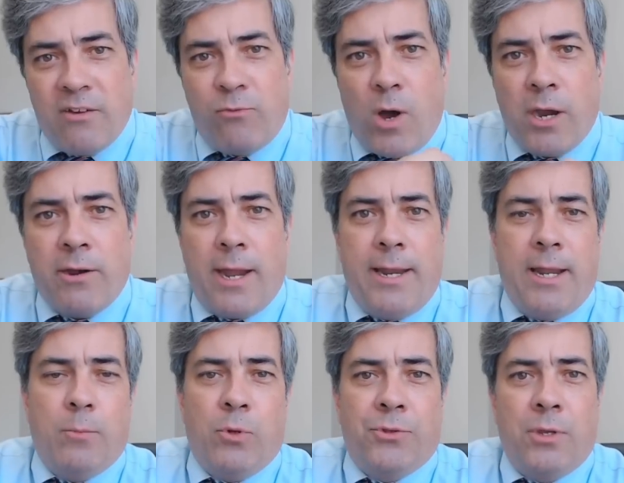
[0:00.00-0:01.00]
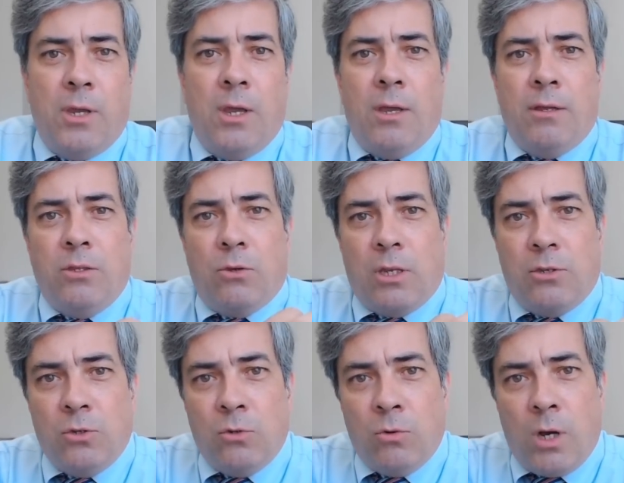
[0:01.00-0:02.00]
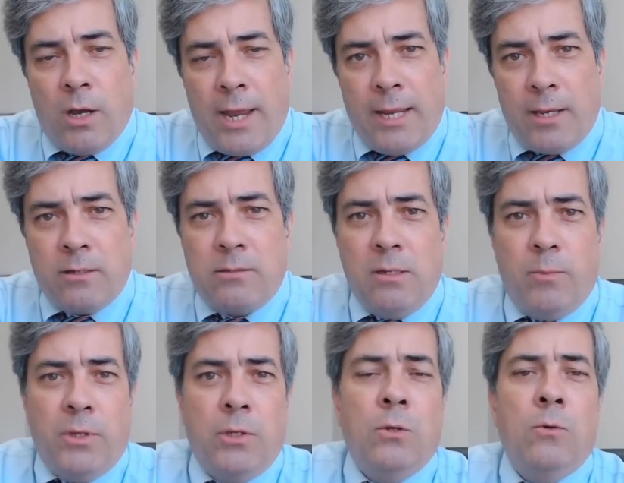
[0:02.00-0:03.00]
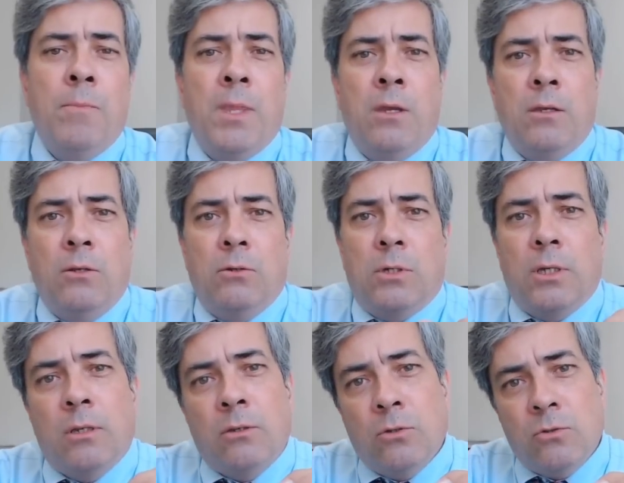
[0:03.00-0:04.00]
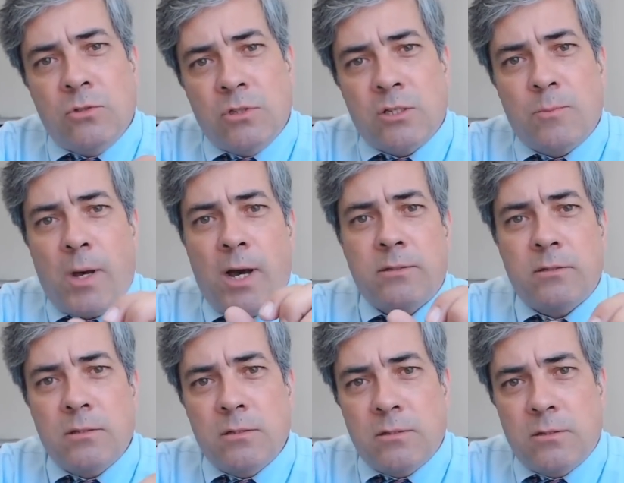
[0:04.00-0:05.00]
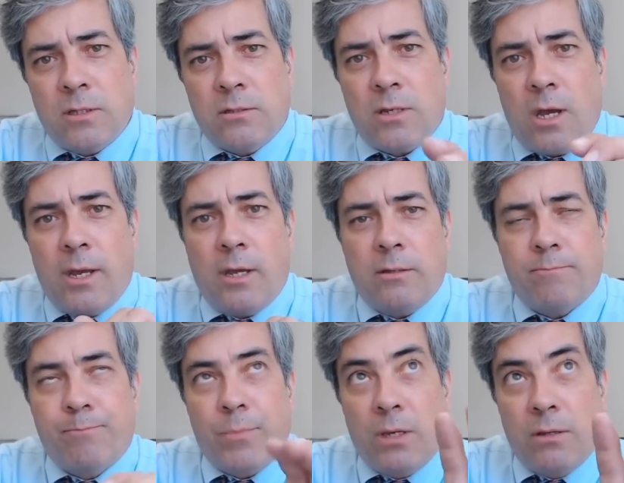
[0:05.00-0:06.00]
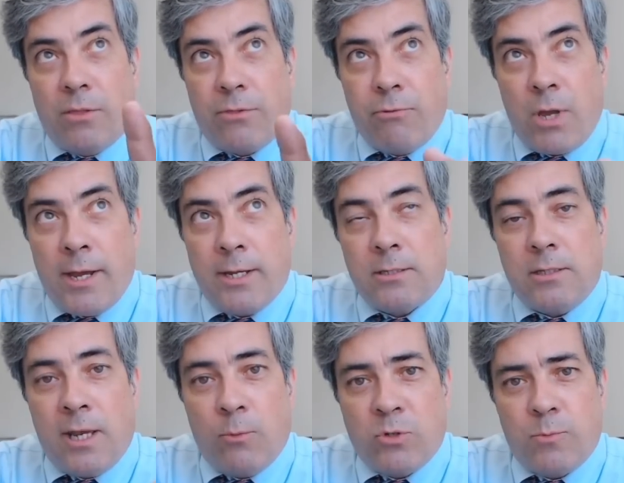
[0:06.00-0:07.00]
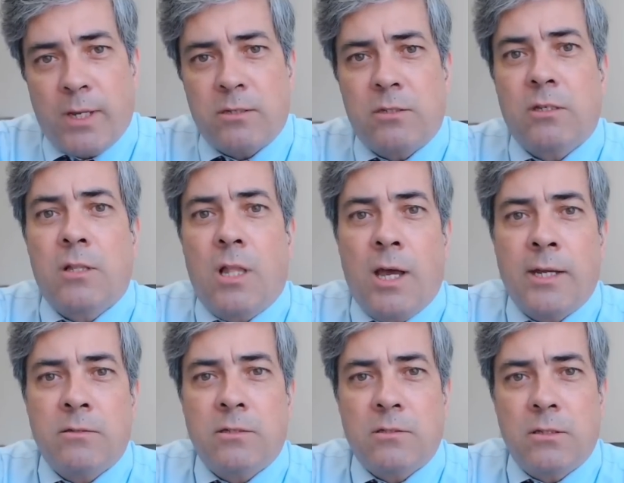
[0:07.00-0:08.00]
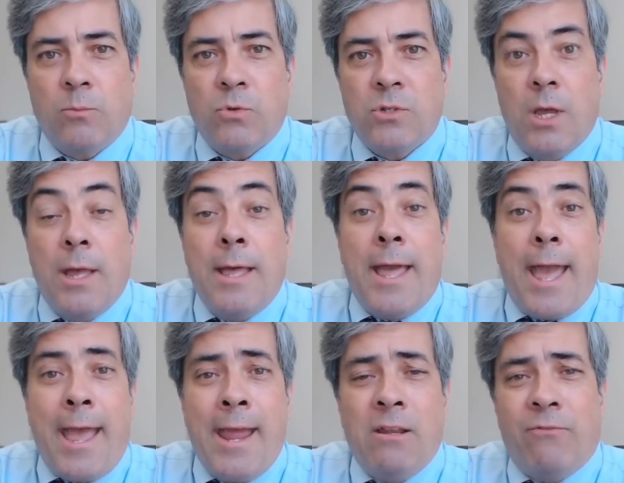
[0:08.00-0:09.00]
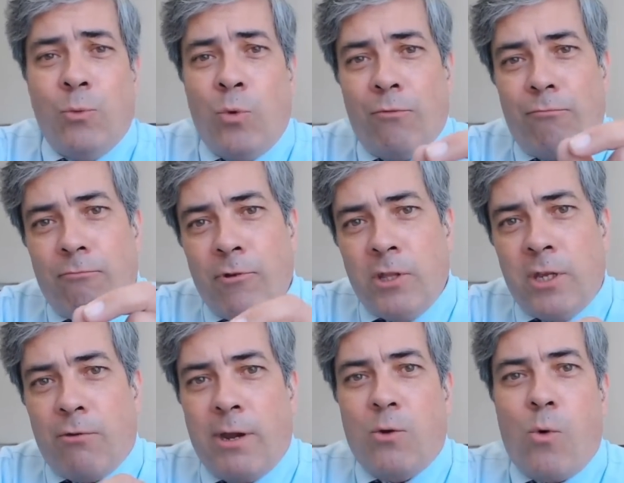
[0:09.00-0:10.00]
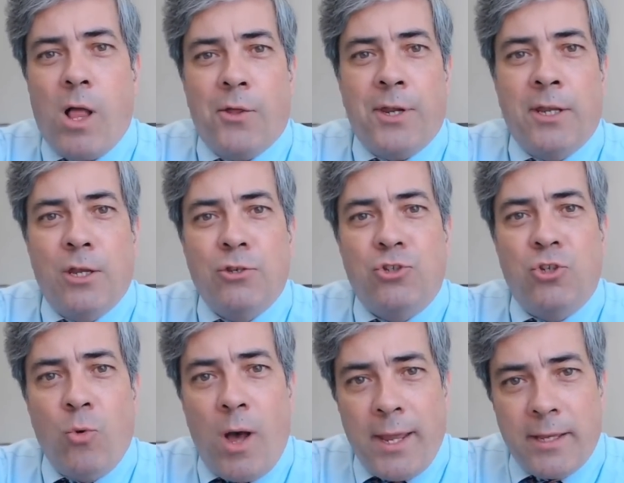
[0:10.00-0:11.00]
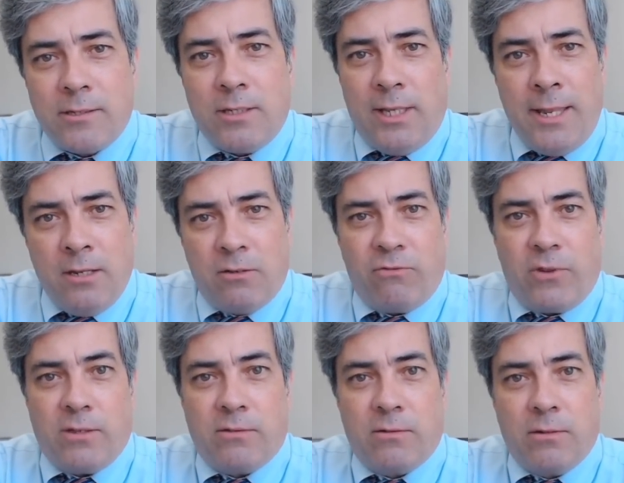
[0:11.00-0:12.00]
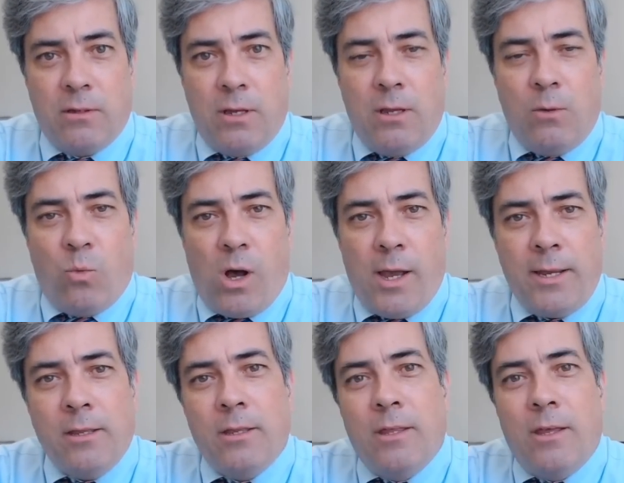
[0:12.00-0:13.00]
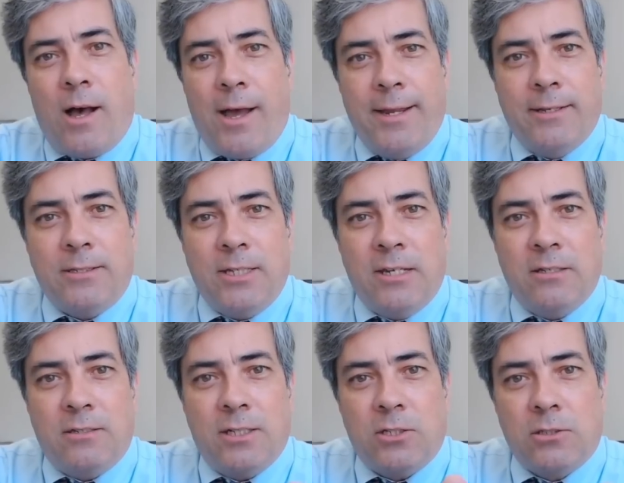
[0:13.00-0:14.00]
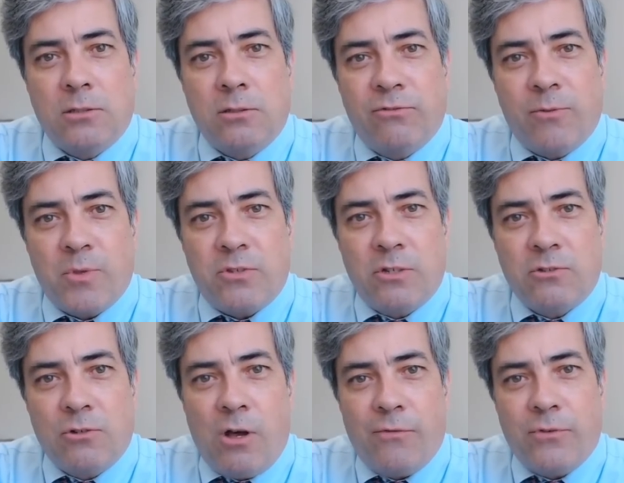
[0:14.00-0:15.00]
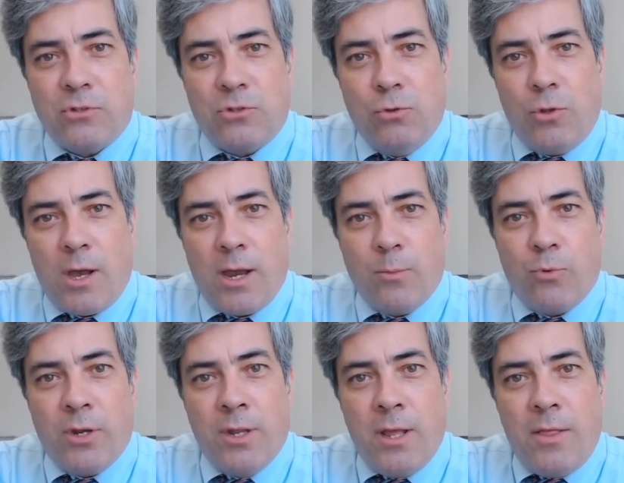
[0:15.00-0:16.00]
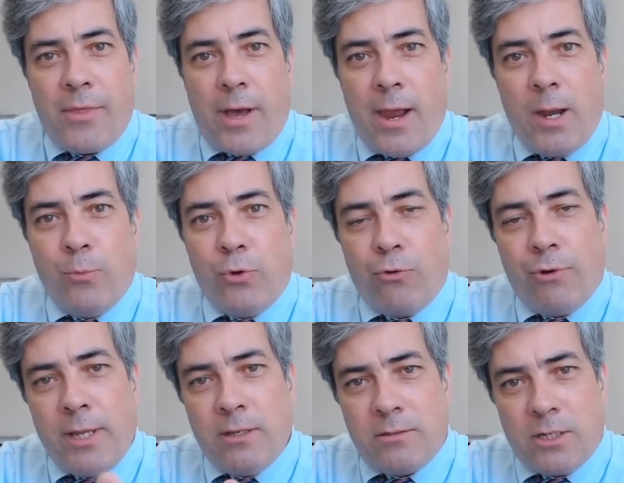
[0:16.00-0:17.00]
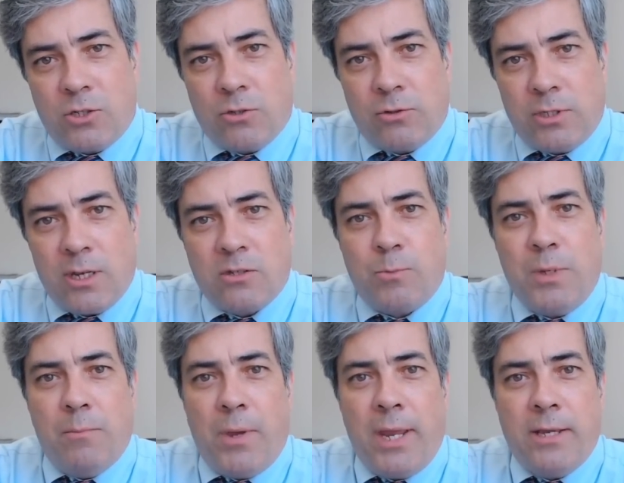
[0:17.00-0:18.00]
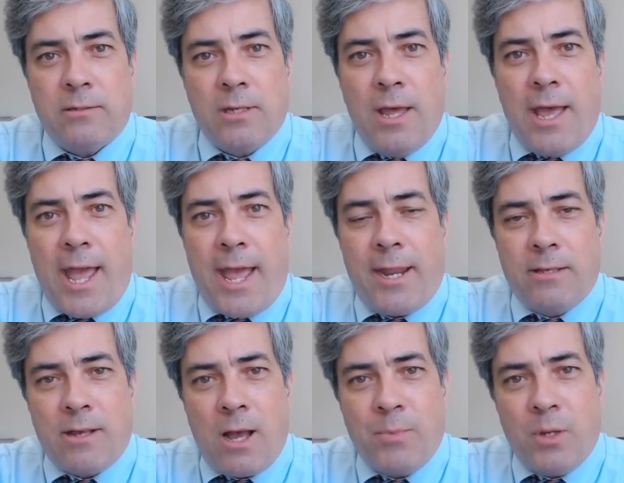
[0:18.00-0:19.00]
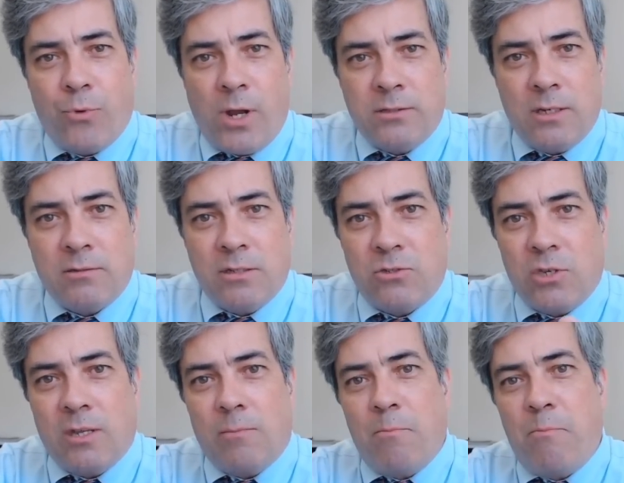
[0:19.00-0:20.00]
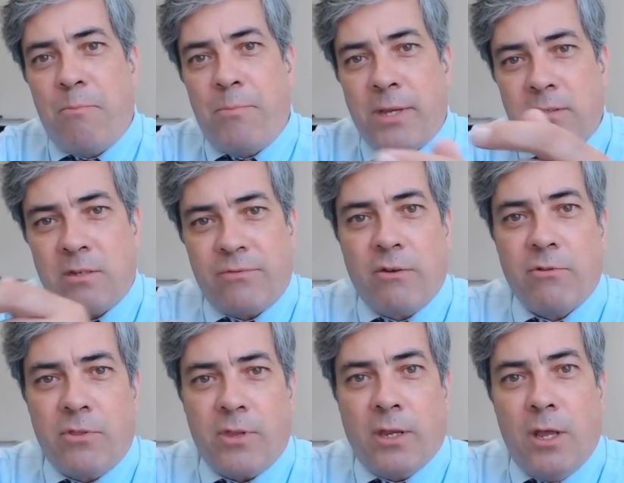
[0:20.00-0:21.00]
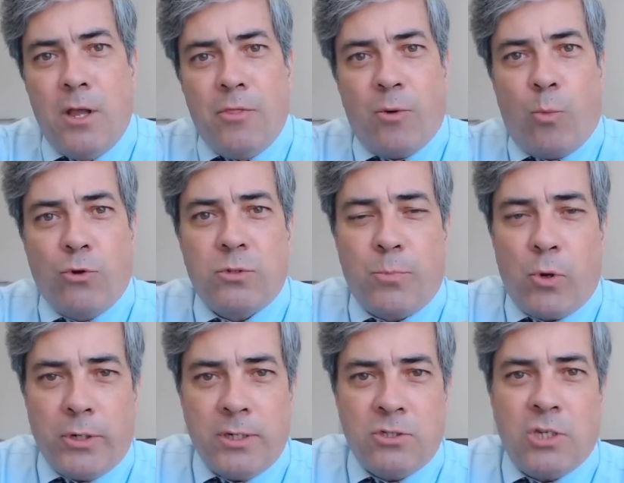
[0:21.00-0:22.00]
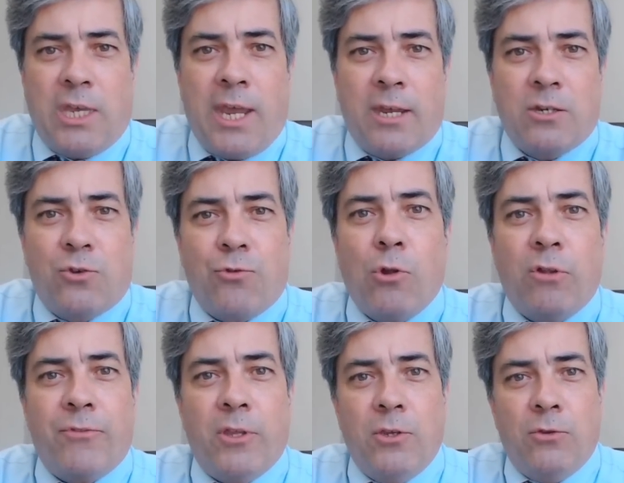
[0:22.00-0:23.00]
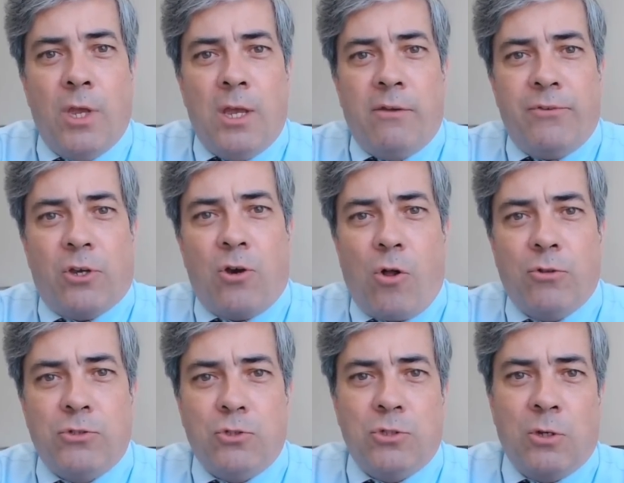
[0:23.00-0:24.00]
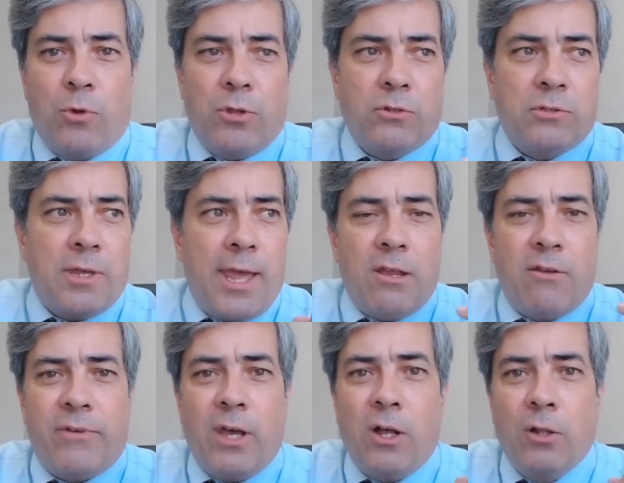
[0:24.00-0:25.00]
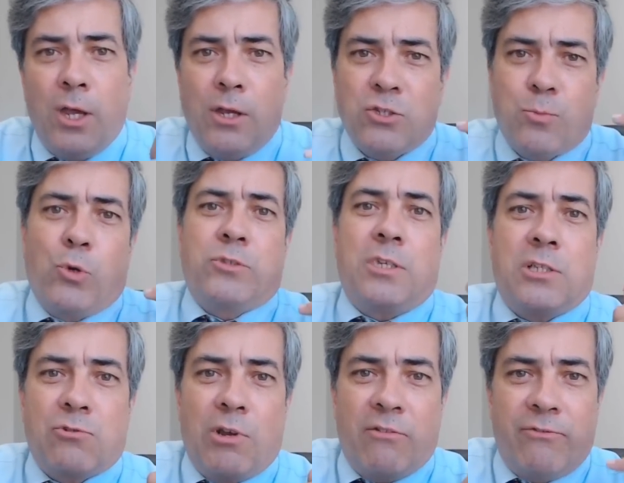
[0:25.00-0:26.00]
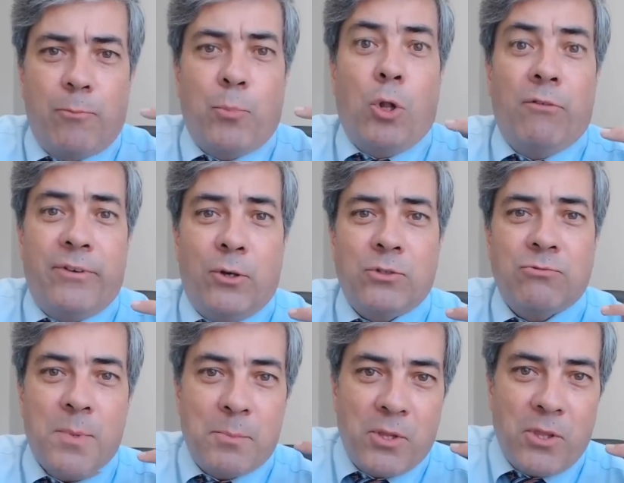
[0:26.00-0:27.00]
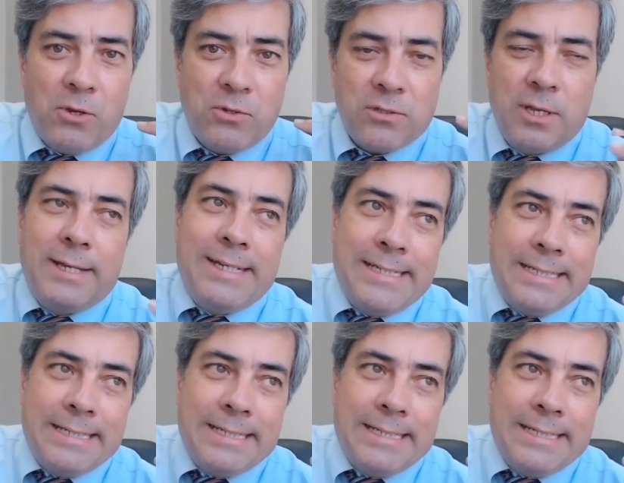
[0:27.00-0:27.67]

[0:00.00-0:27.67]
LiveWire enabled. You can do uh, A E S E B U, you can do six POTS, six I, uh, three I S D N, which makes six lines, six numbers. And if you want really great quality, do I S D N interface. Why? I S D N is digital from the central office to the hybrid. The hybrid already is digital D S P based and has Omnia processing, so you get best of everything. The worst part is you can't control if they use, if your caller is using one of those N F L Sports Illustrated football phones. Remember those?